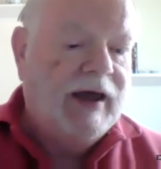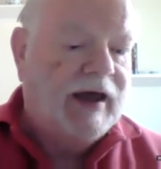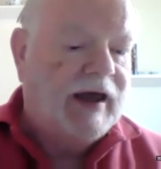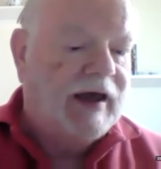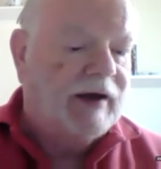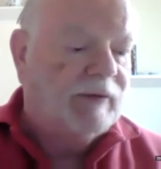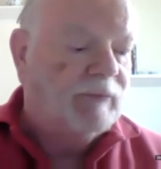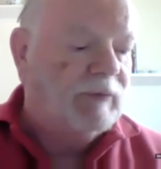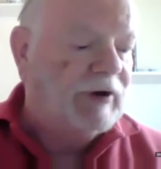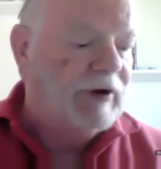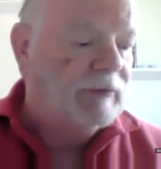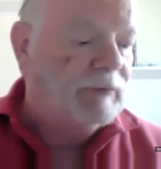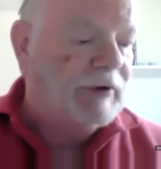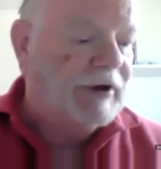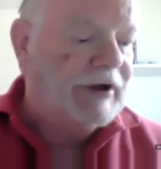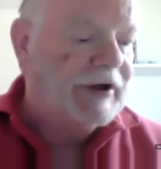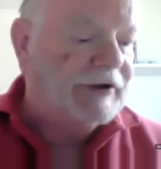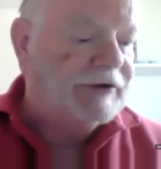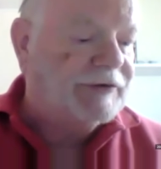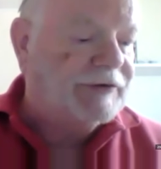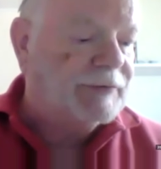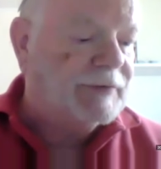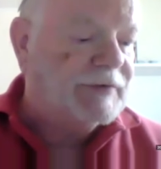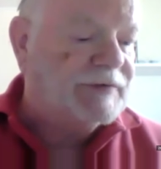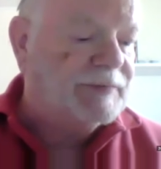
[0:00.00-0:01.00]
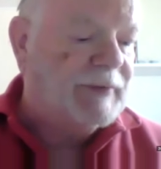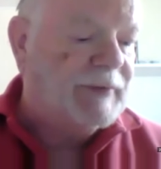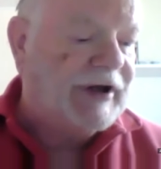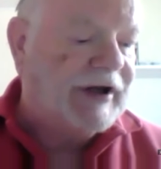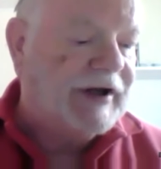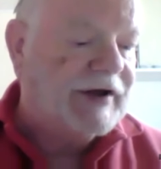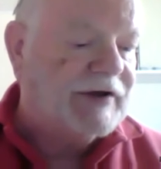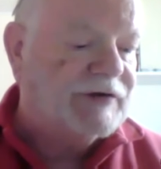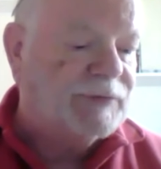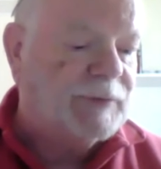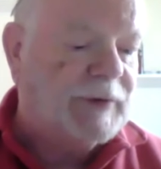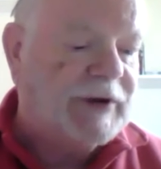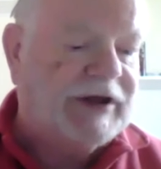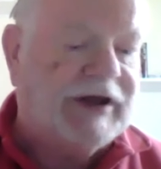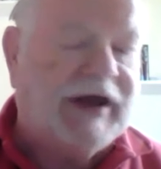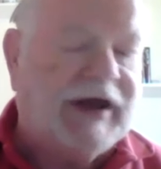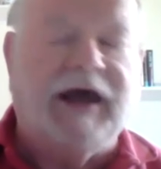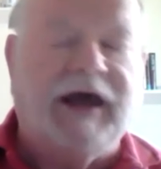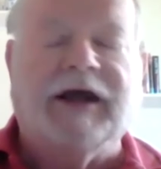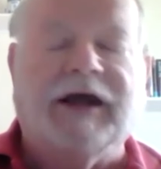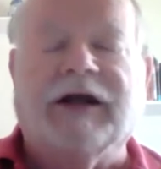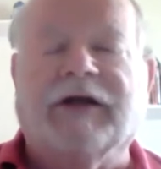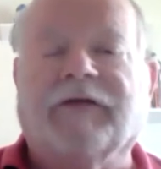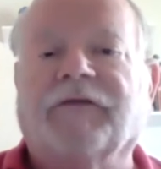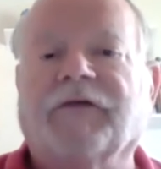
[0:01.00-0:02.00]
and we will get to as many as we
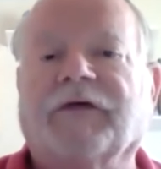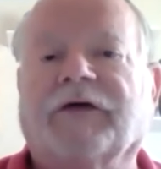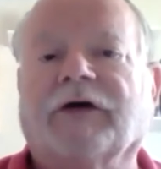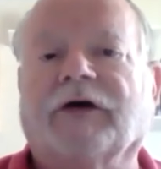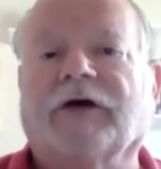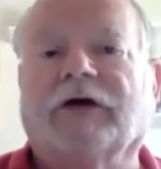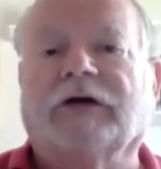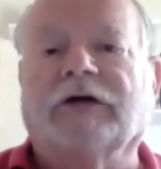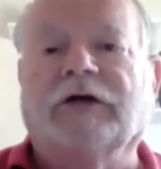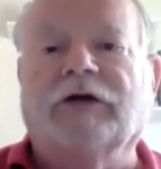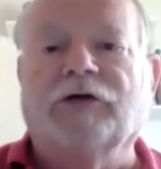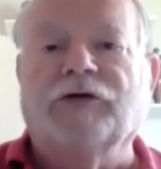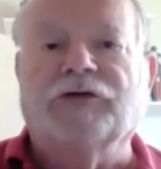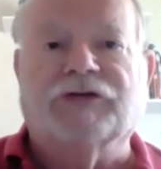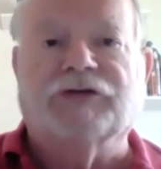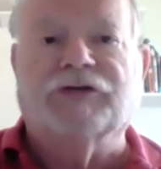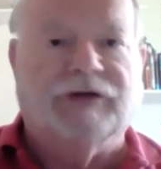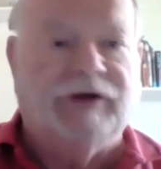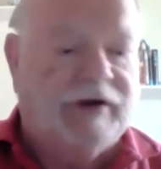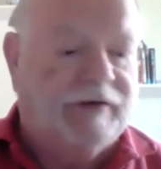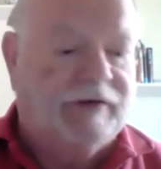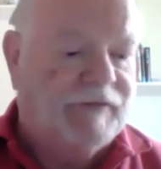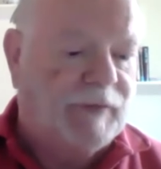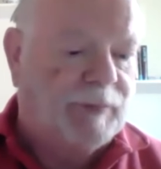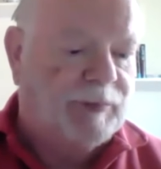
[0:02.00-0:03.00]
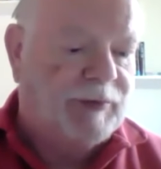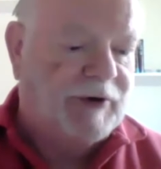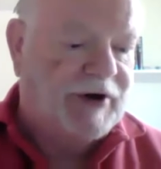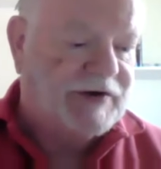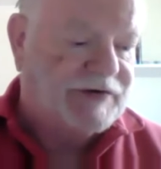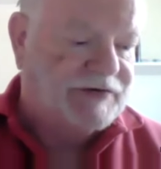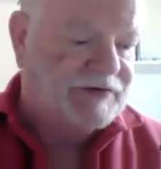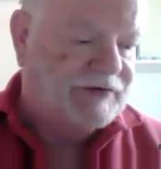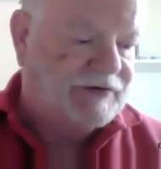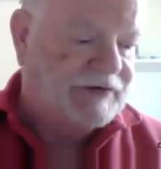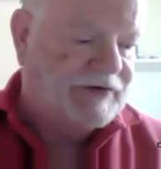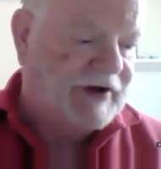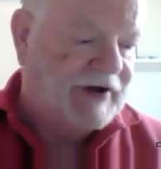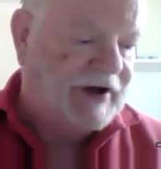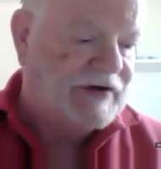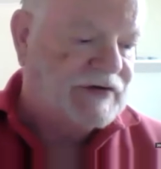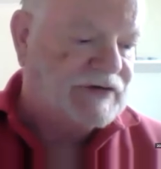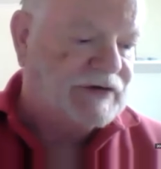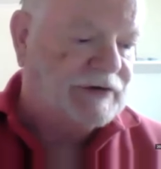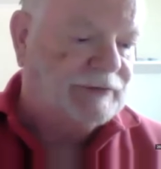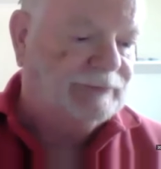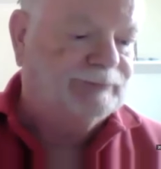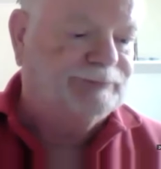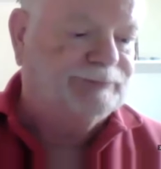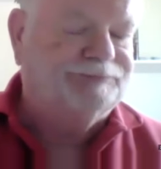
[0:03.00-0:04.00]
can at the conclusion of the
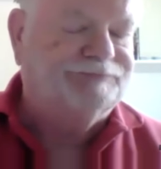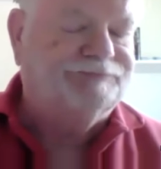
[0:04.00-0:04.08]
presentation.